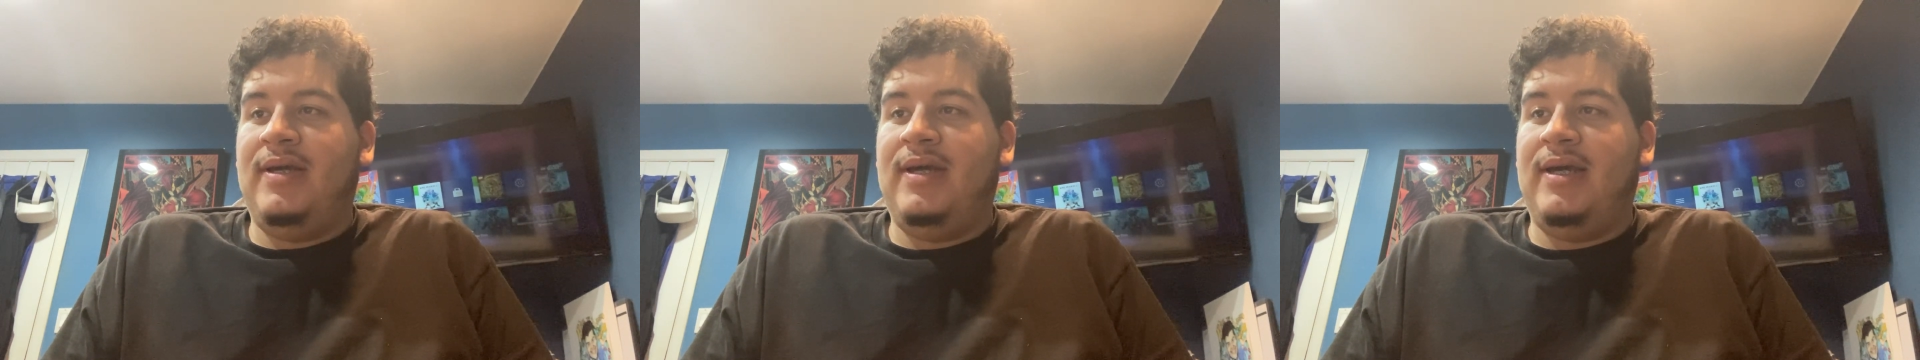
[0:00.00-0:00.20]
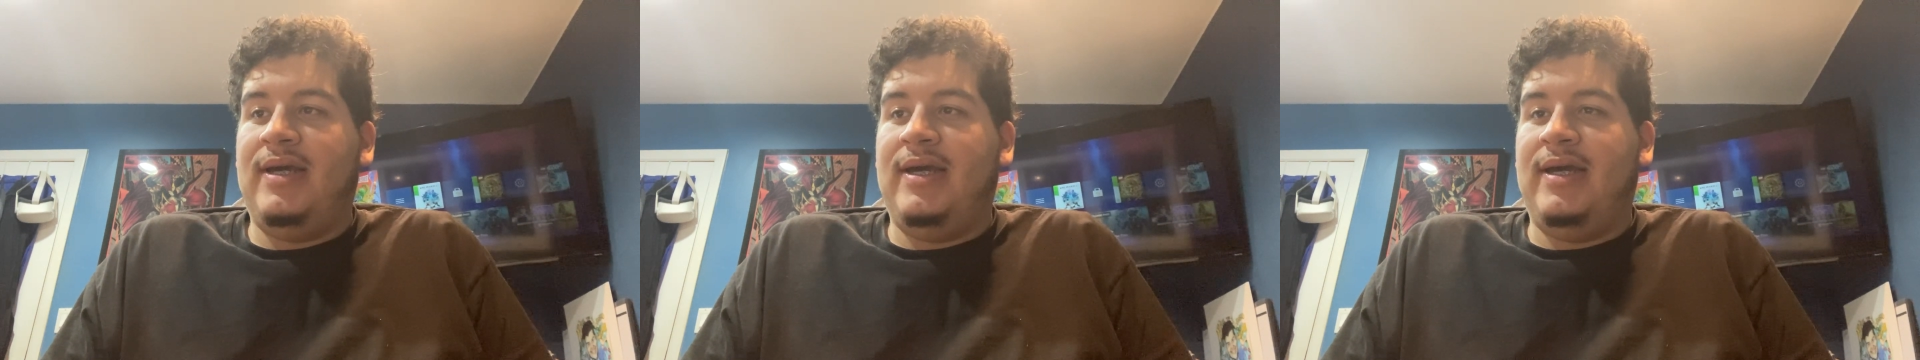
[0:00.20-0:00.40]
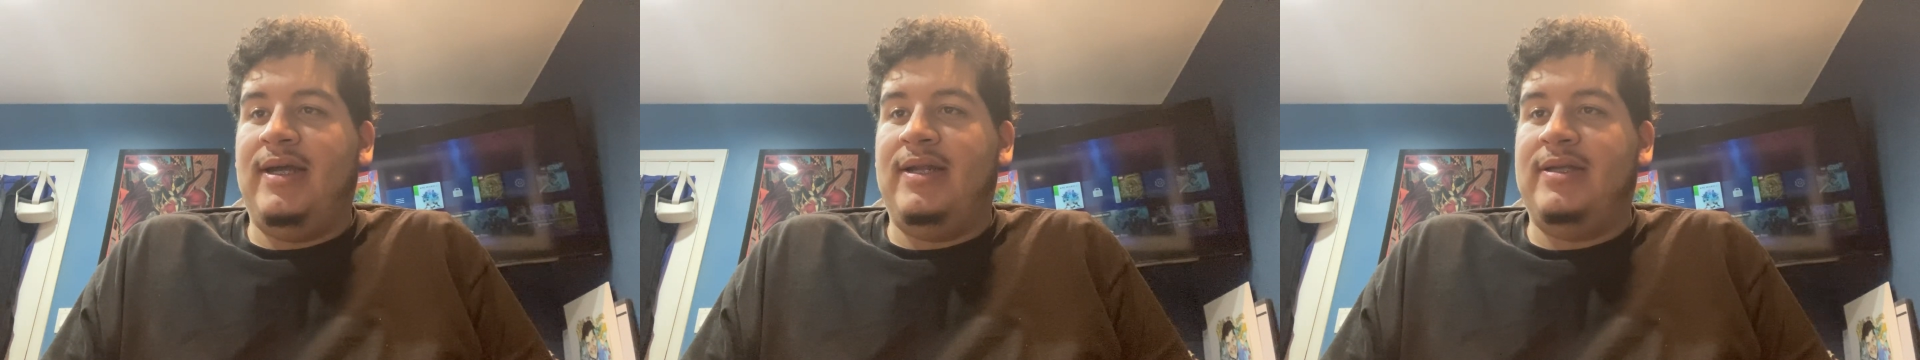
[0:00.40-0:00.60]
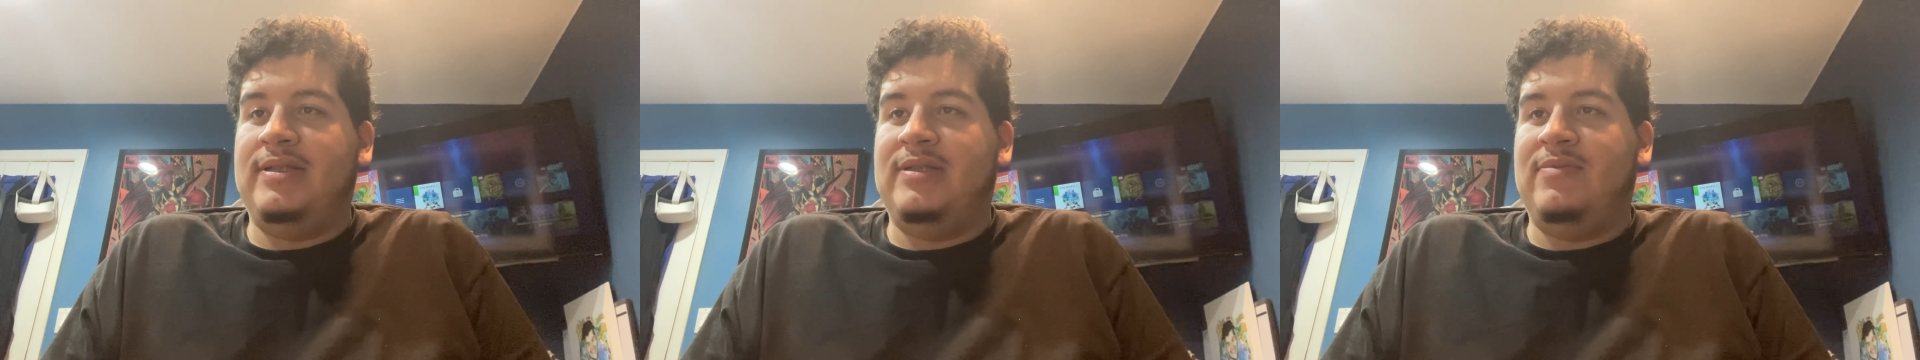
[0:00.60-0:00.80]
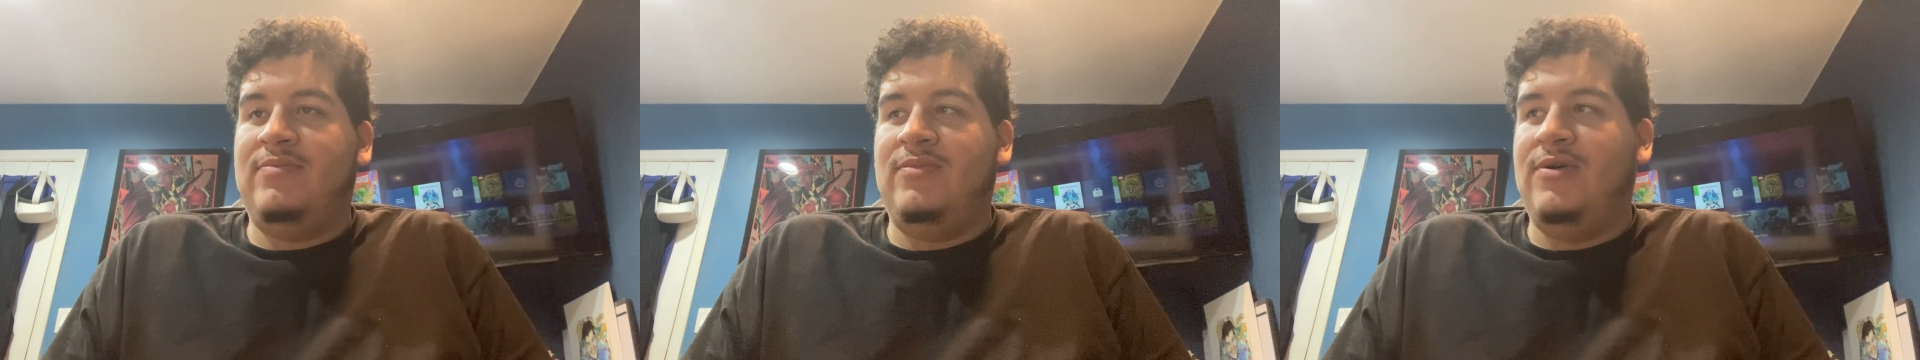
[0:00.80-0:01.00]
And there's
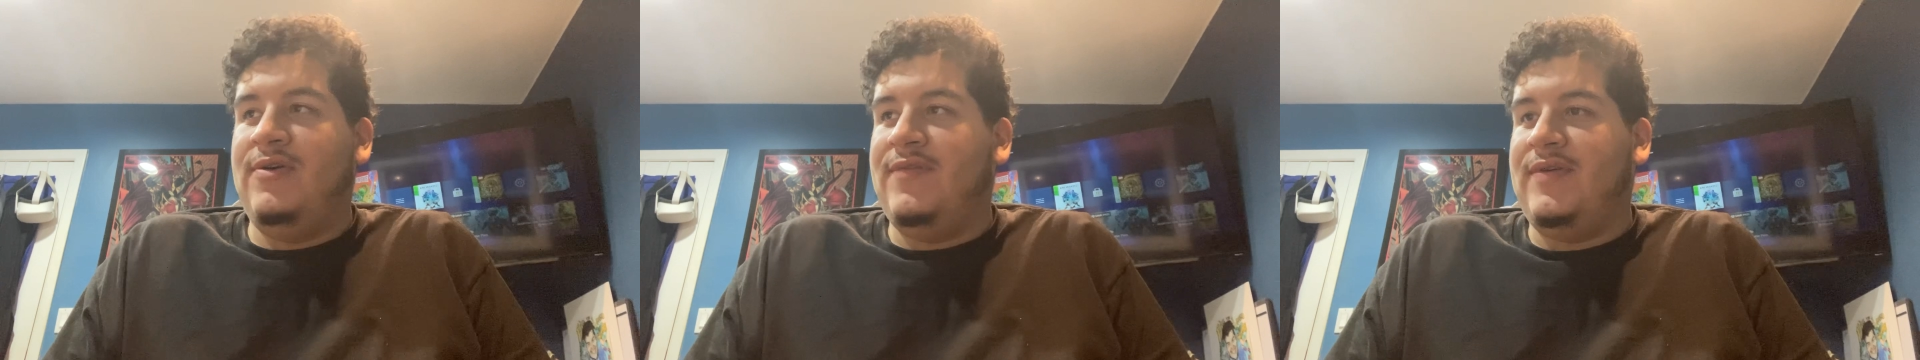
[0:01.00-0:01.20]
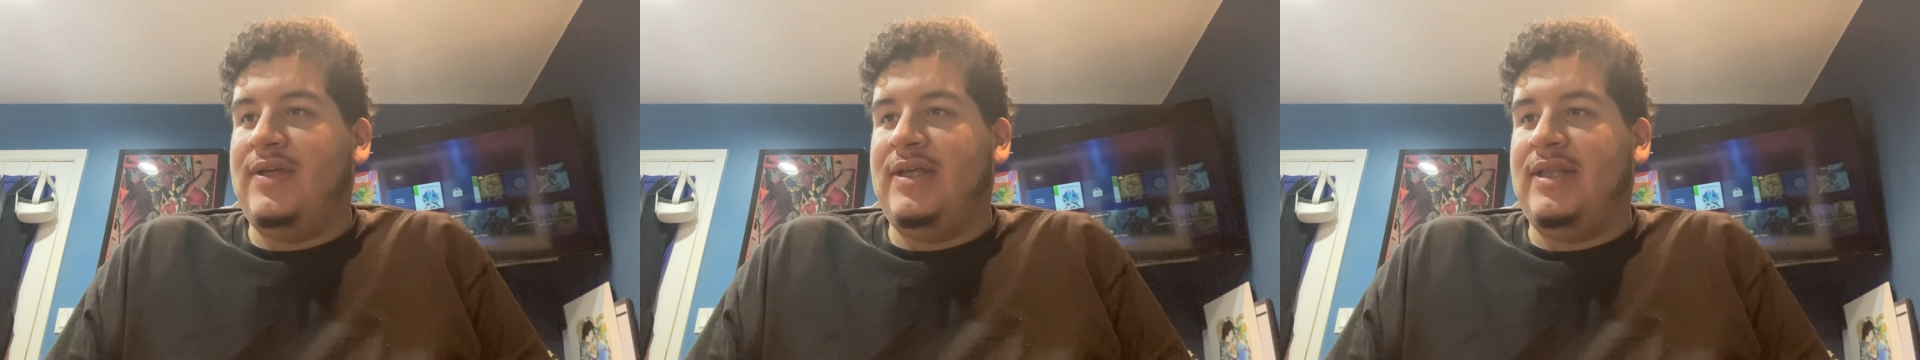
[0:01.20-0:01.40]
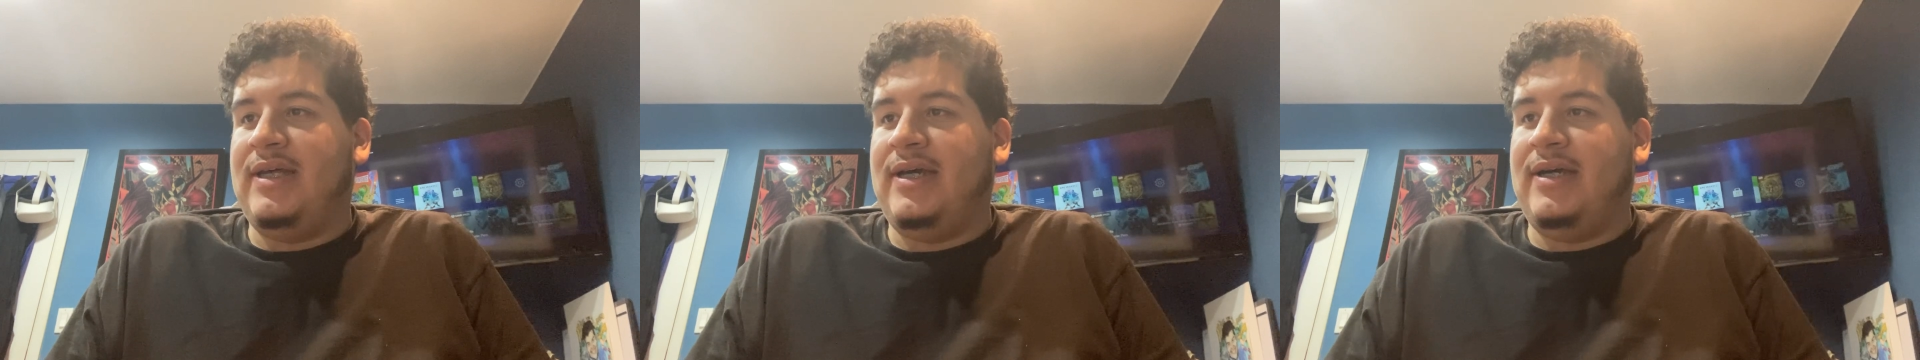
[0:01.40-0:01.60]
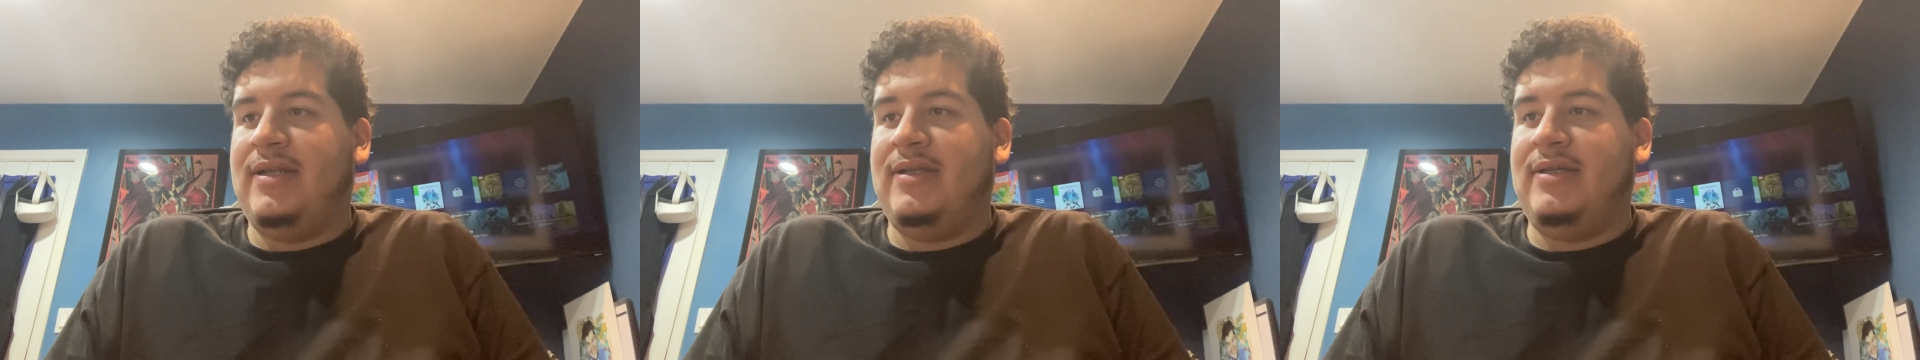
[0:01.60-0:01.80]
a movie that